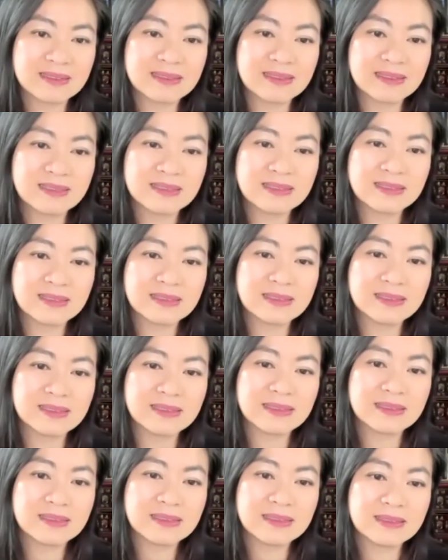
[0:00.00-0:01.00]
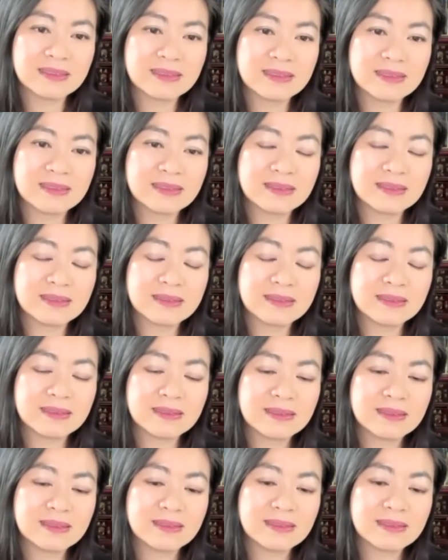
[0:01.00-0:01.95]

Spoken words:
No one is speaking in this clip.